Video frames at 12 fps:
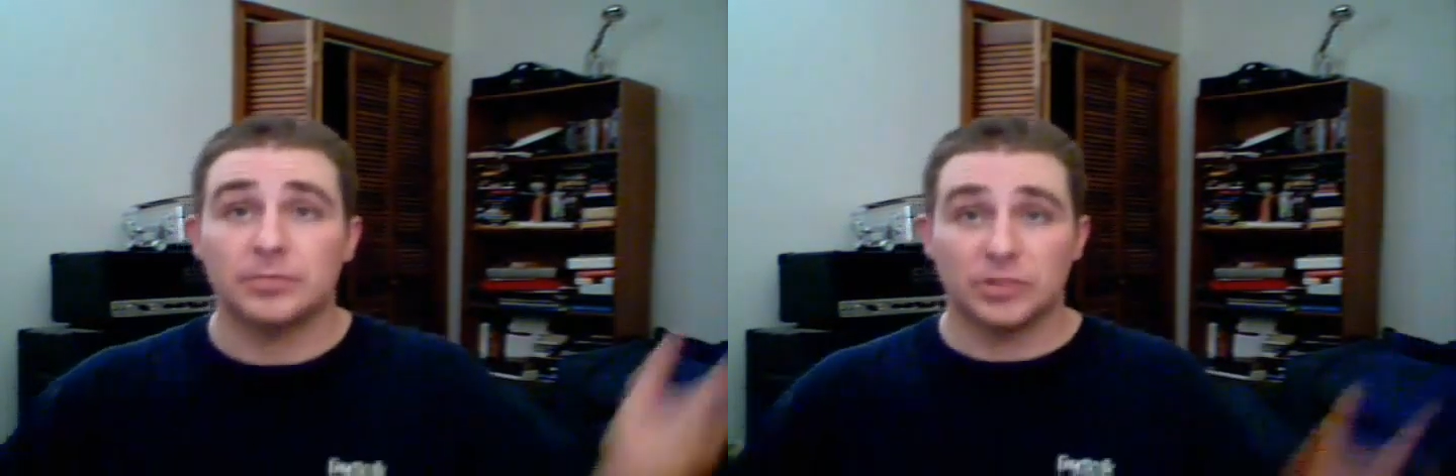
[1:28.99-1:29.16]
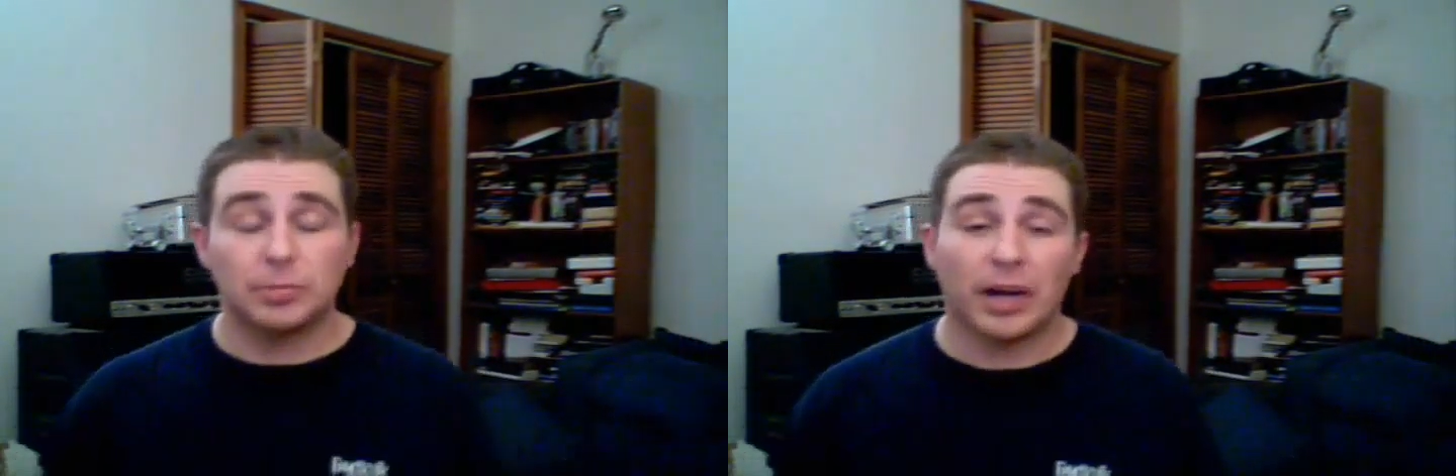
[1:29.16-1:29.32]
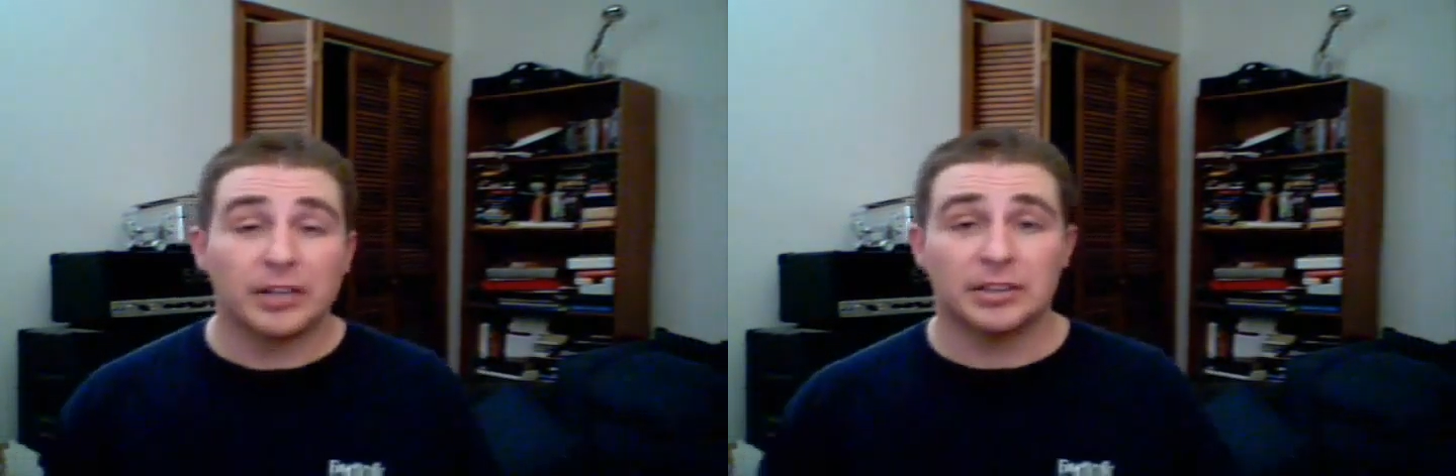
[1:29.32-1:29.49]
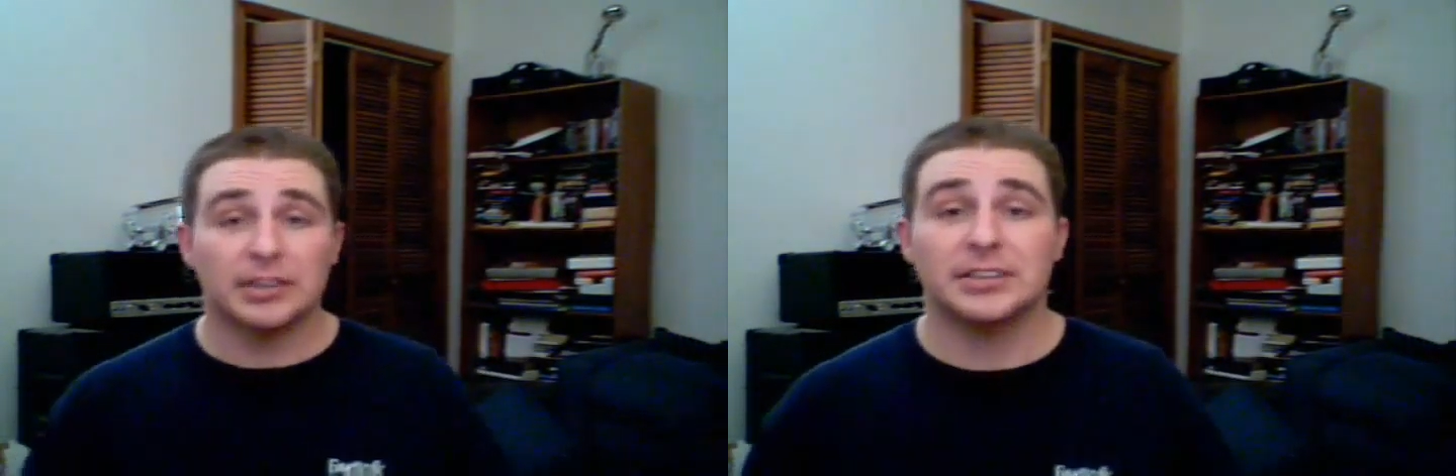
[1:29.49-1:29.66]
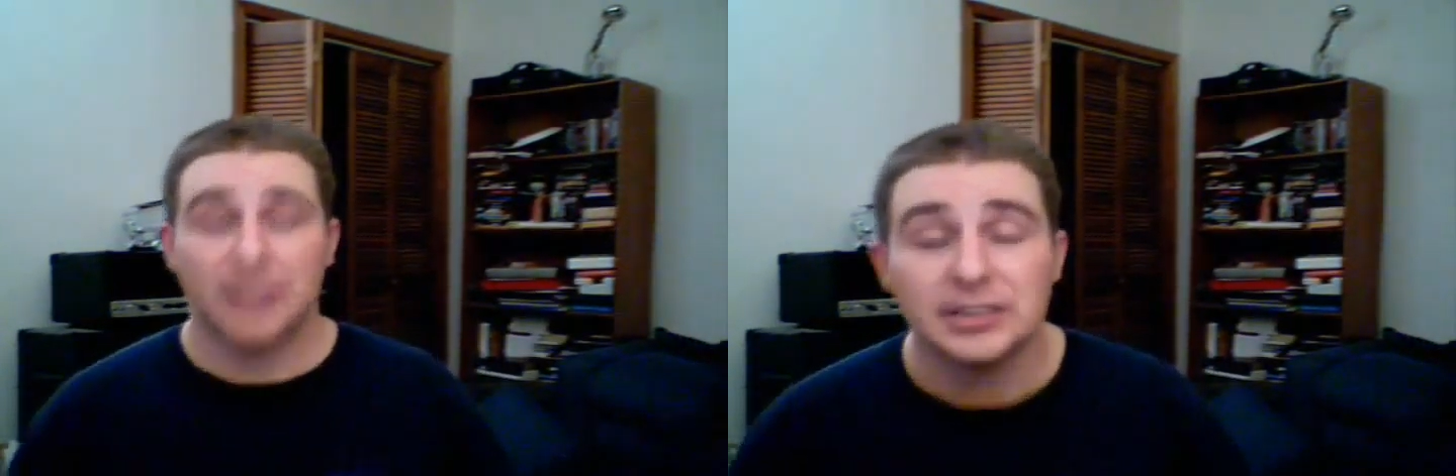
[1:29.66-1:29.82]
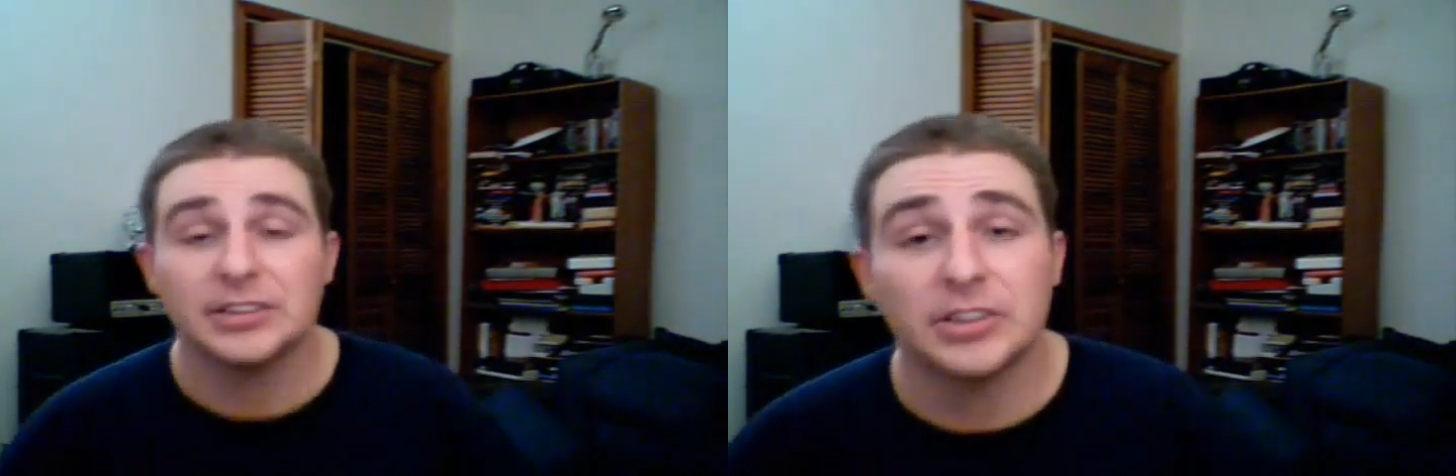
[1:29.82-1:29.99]
it's practically a
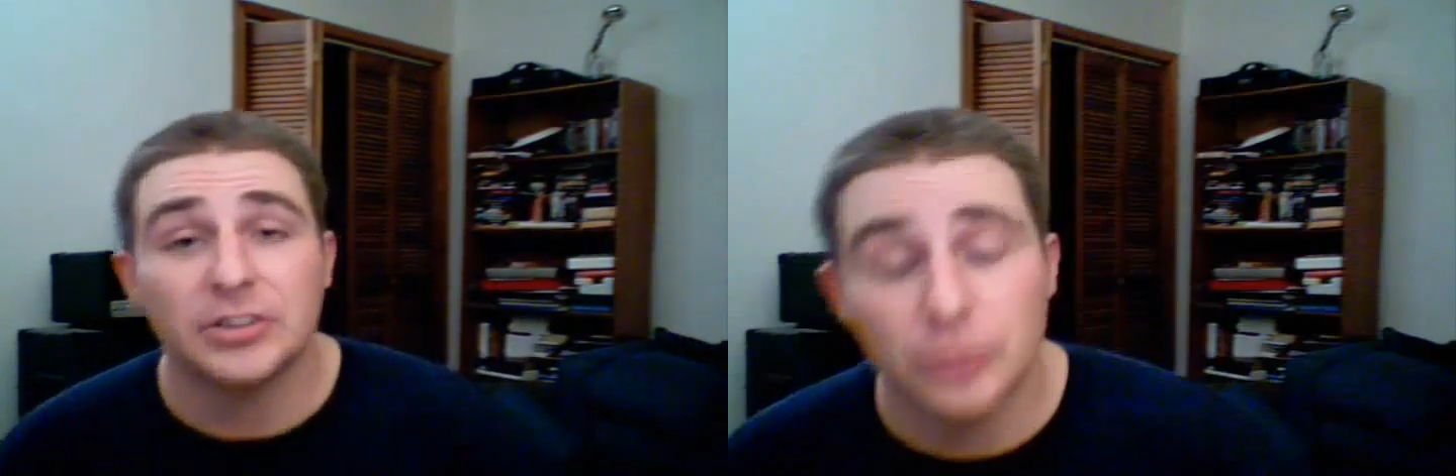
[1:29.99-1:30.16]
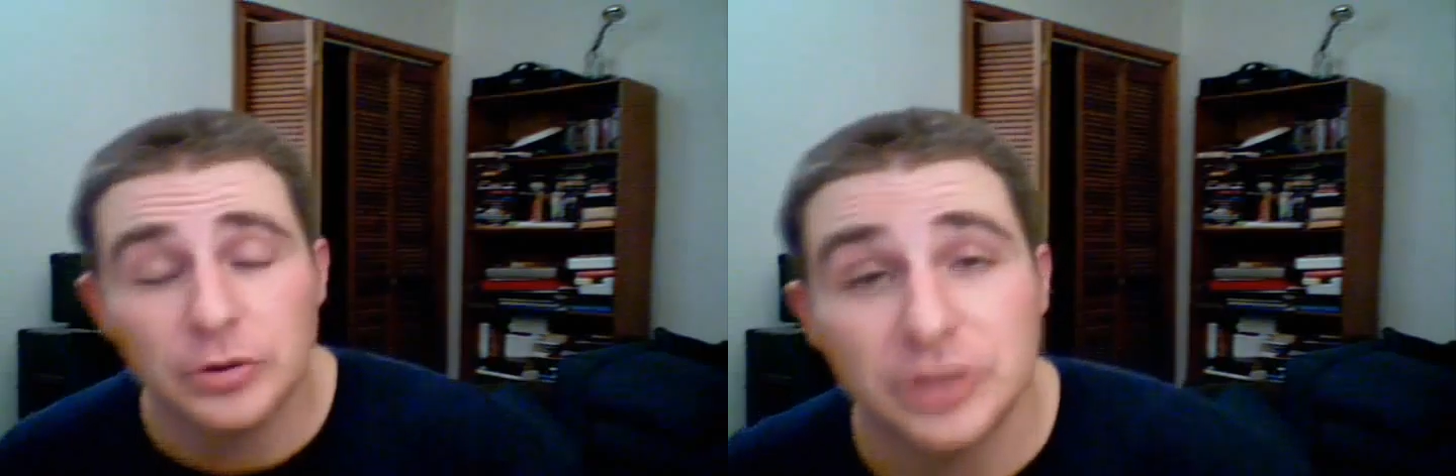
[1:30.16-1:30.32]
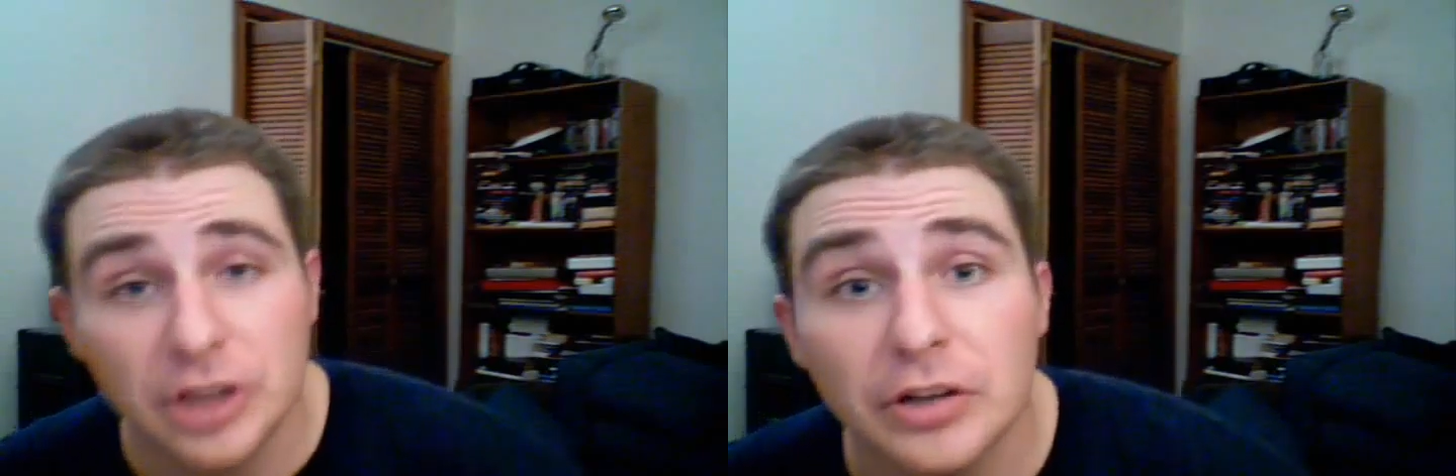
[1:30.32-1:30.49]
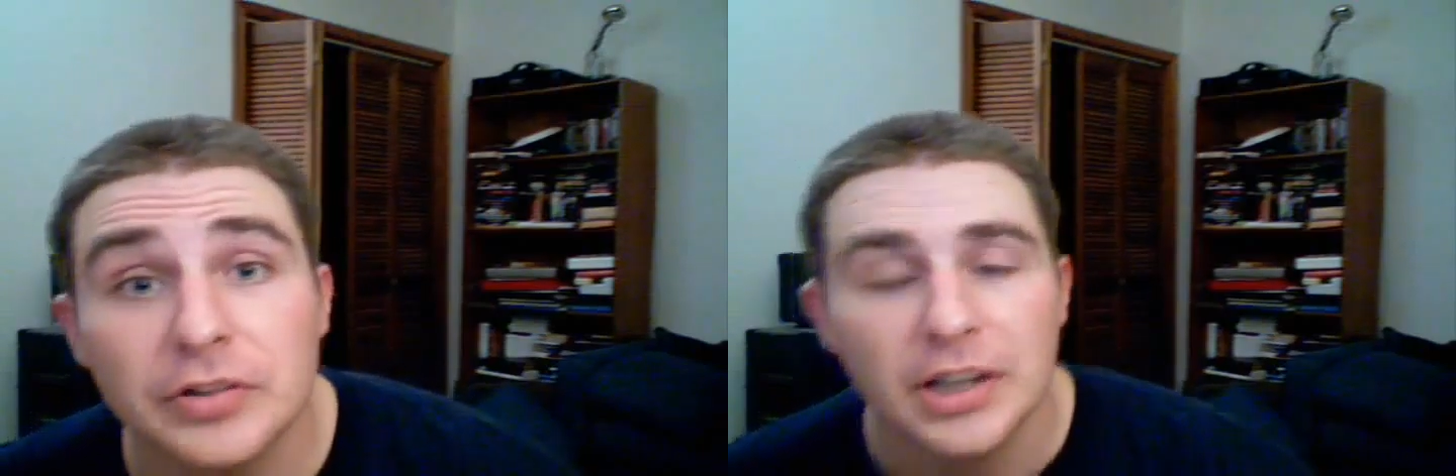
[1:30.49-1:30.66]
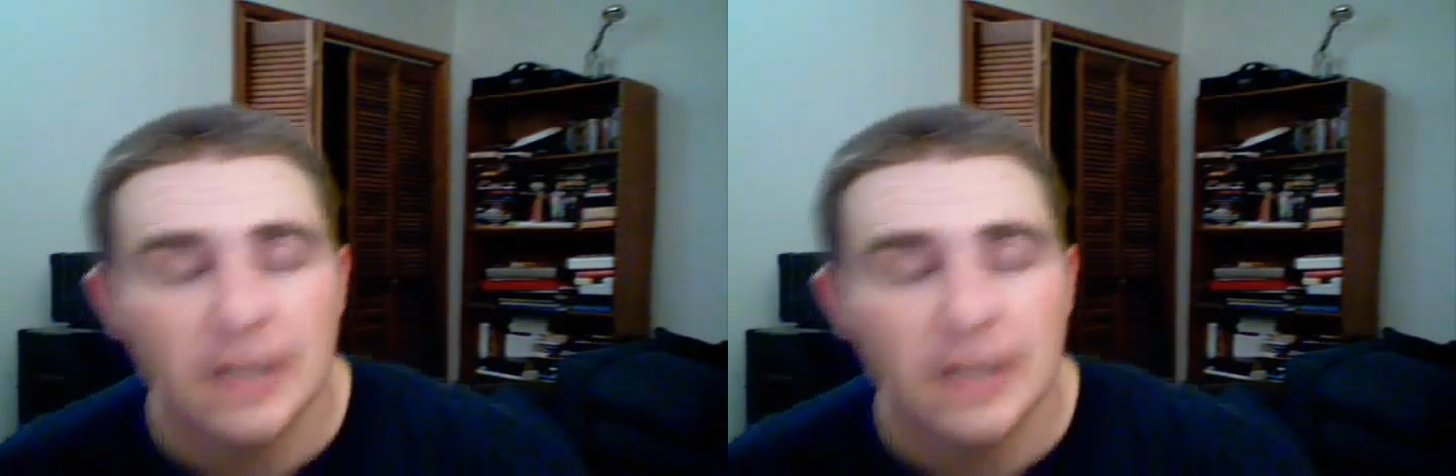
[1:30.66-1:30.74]
sentence unto itself.